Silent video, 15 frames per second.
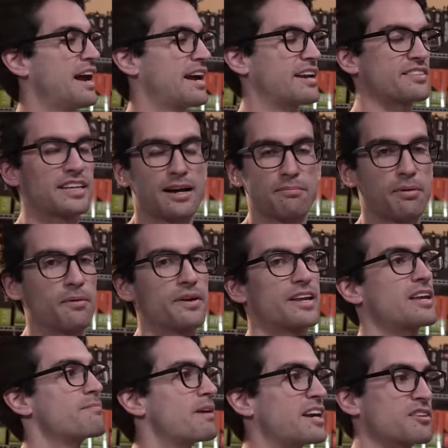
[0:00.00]
And at that
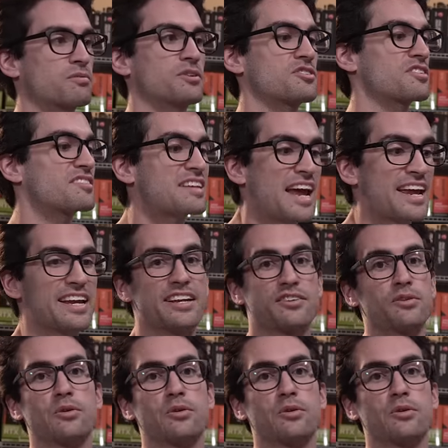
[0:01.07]
point, you might as well just take it